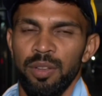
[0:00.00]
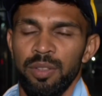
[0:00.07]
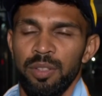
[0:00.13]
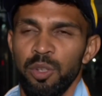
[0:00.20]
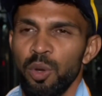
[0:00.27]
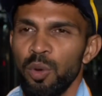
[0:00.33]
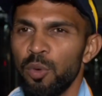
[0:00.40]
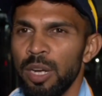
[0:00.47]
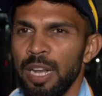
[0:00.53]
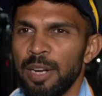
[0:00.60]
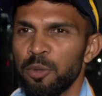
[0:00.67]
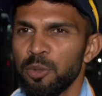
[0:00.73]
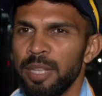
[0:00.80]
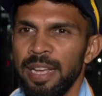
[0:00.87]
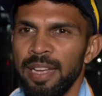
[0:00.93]
you know, would
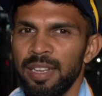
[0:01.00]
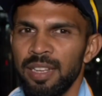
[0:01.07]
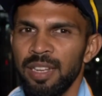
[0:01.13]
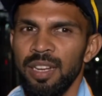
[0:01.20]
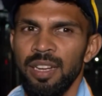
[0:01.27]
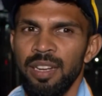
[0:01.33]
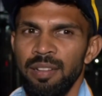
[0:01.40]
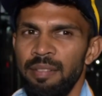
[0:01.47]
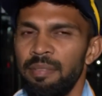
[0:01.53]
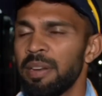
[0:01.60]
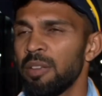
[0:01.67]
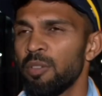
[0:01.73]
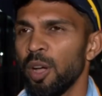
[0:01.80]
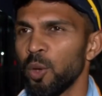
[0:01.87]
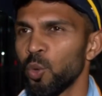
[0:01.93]
like to thank
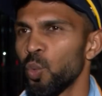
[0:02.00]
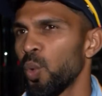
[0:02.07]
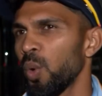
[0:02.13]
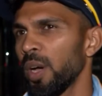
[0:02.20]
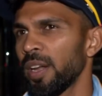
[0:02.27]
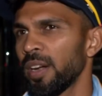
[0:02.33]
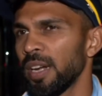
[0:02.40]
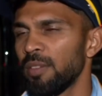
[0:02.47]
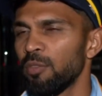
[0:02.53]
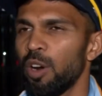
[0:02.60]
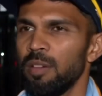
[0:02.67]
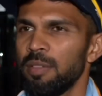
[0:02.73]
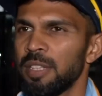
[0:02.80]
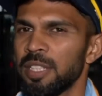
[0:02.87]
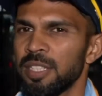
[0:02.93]
everyone who were
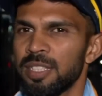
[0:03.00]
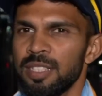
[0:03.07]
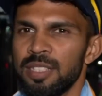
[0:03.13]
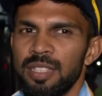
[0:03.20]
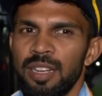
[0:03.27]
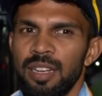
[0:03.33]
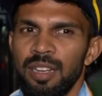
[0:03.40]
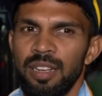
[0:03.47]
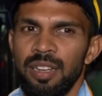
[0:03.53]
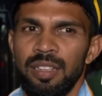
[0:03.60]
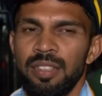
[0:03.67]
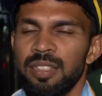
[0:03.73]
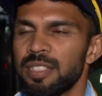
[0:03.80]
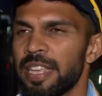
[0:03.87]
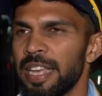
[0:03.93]
involved in
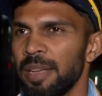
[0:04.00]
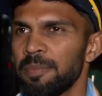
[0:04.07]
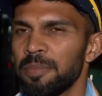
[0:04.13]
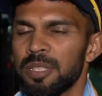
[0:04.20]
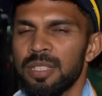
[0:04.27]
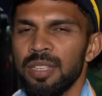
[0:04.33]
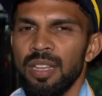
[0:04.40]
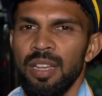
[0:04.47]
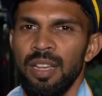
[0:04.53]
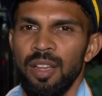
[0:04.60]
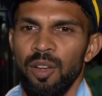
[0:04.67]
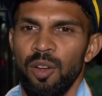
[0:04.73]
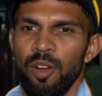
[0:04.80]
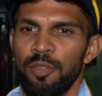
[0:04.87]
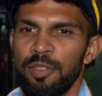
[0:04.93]
this games.
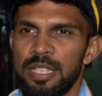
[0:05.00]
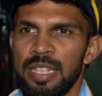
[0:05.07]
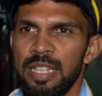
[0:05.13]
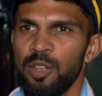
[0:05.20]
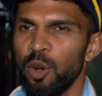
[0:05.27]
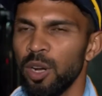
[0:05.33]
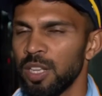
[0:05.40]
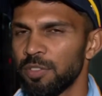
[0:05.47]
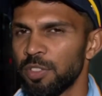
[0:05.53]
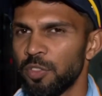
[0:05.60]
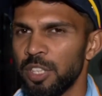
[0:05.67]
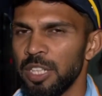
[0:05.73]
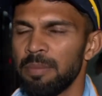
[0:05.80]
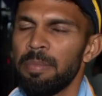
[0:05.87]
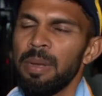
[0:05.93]
Obviously all the
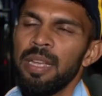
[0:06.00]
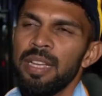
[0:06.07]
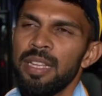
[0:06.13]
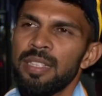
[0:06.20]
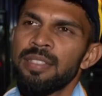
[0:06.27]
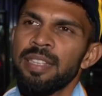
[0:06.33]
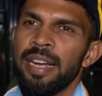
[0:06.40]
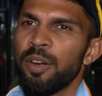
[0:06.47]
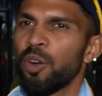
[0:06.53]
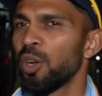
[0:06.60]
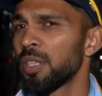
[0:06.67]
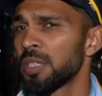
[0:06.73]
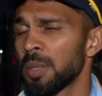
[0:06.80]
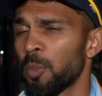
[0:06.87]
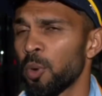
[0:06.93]
15 players and all
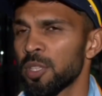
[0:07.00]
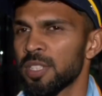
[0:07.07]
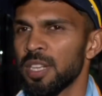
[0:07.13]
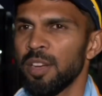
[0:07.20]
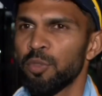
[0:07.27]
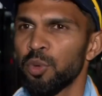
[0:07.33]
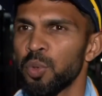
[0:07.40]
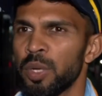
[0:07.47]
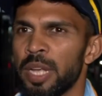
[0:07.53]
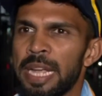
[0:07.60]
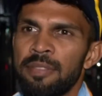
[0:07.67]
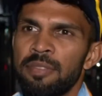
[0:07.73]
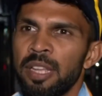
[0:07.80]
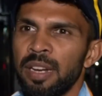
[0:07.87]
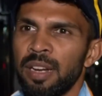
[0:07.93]
the support staff who
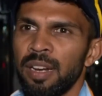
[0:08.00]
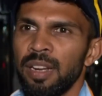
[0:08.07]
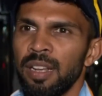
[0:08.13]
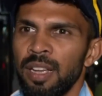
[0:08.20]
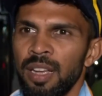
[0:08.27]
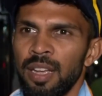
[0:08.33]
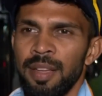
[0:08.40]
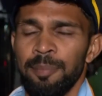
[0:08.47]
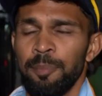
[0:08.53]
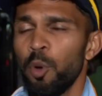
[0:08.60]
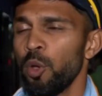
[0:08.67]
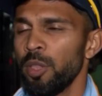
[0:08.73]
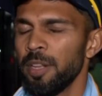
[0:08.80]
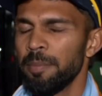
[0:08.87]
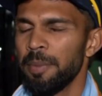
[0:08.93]
gave their
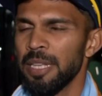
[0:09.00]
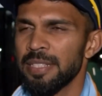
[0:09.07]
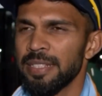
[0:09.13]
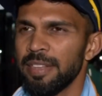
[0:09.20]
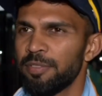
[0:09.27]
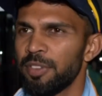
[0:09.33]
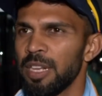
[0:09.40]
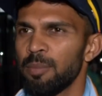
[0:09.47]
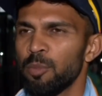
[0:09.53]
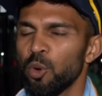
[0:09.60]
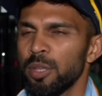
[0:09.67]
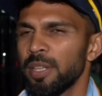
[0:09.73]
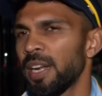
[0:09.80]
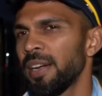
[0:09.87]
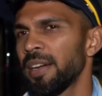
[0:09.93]
more than best, I feel
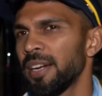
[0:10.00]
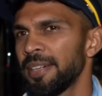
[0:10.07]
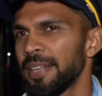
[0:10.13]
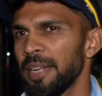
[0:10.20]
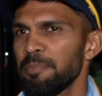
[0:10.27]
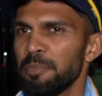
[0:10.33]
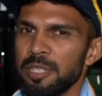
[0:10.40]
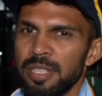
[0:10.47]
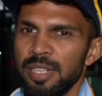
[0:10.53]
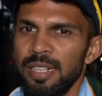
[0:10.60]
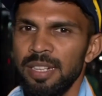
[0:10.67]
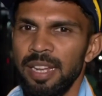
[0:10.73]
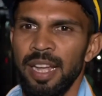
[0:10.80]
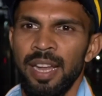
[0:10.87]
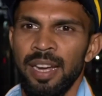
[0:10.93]
more than
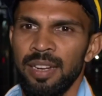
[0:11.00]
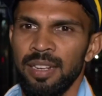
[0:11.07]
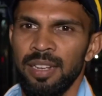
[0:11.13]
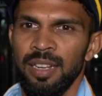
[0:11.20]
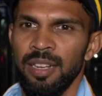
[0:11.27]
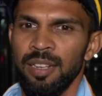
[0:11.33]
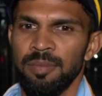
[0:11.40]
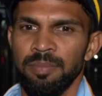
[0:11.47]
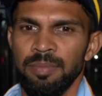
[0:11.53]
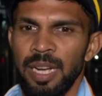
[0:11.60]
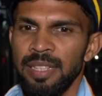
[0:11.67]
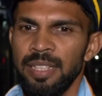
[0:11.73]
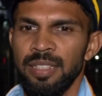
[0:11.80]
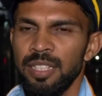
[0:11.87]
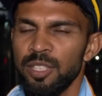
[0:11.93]
110%, and
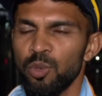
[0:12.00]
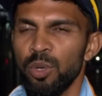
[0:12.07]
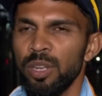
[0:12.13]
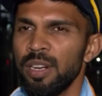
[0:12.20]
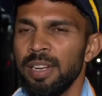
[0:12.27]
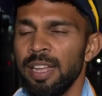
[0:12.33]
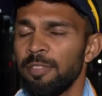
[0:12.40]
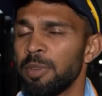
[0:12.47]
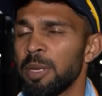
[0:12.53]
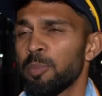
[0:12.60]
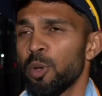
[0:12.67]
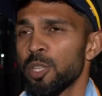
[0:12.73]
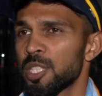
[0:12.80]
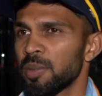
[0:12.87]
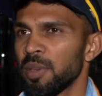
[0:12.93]
I think this wouldn't have been
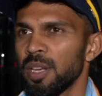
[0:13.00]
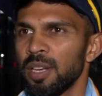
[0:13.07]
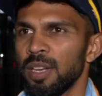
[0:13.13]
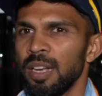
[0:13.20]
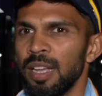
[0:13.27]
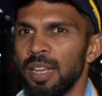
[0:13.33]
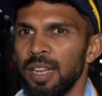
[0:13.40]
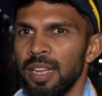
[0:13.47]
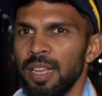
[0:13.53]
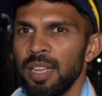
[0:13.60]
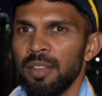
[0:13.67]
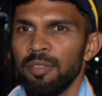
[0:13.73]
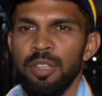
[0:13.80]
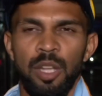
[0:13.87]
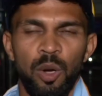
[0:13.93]
possible
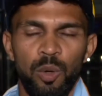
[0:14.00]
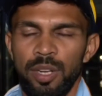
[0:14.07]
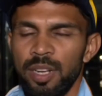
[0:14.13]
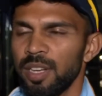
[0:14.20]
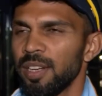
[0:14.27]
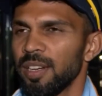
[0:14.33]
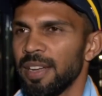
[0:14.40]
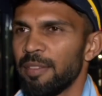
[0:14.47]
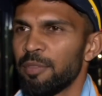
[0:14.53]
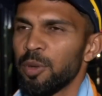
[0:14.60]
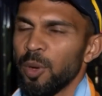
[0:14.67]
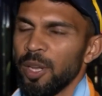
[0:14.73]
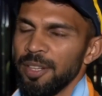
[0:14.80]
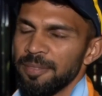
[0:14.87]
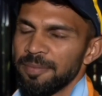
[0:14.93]
without
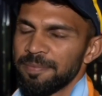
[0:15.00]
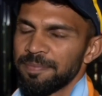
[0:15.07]
everyone.